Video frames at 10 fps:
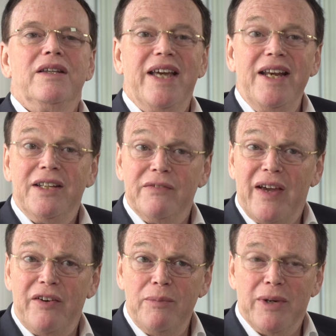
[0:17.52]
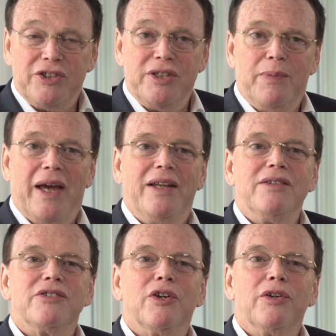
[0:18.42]
Then it very much
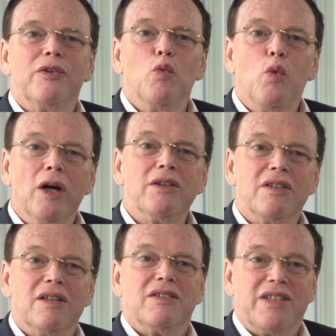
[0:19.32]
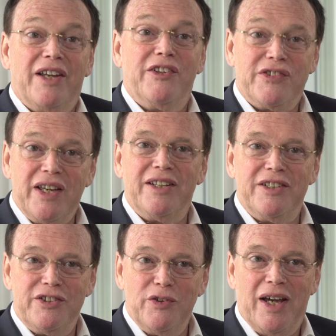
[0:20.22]
depends on what
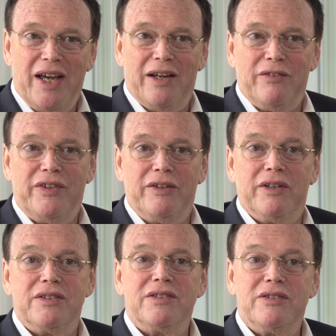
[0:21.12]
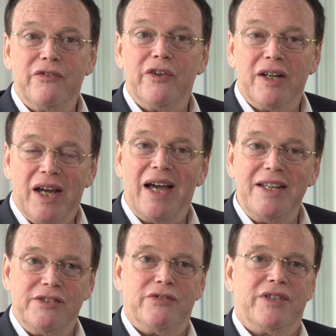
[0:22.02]
sinusitis you have. There are different
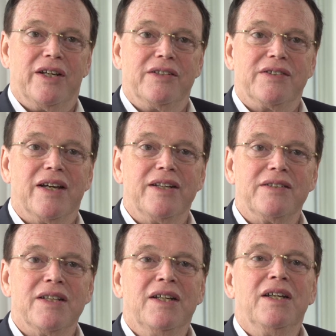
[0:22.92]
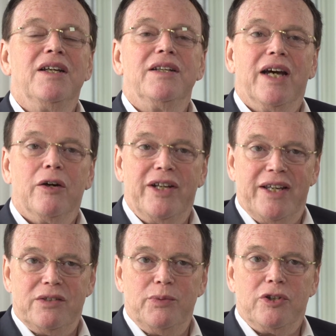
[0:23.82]
kinds of sinusitis.
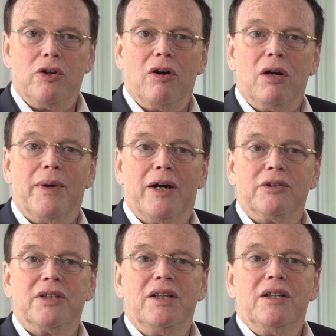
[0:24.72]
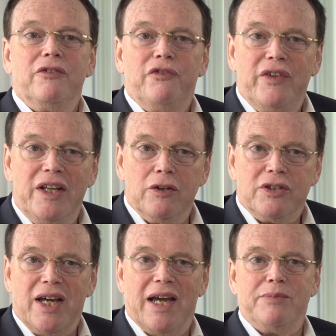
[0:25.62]
Nowadays, we talk about
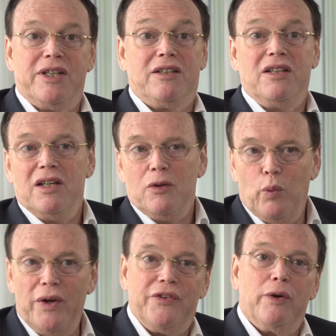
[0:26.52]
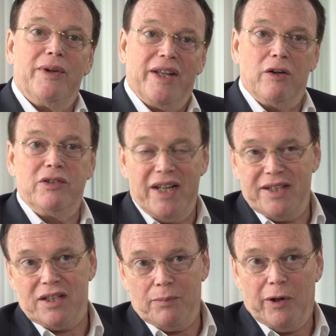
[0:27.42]
phenotypes that with or without
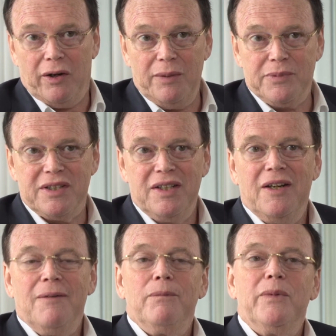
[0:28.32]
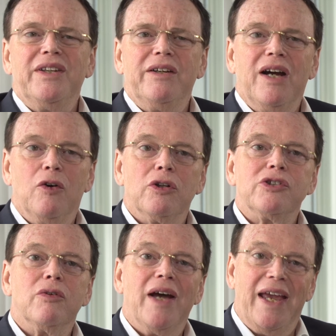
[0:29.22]
nasal polyps. But there are
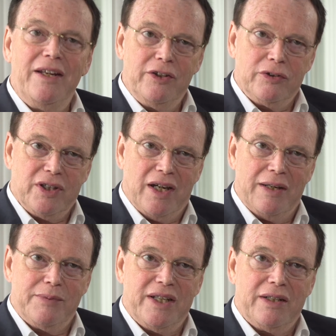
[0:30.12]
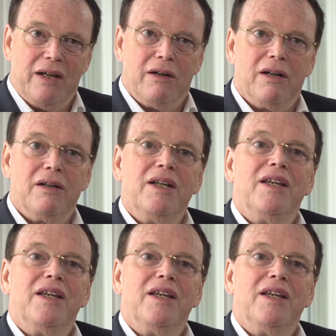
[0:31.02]
also endotypes that are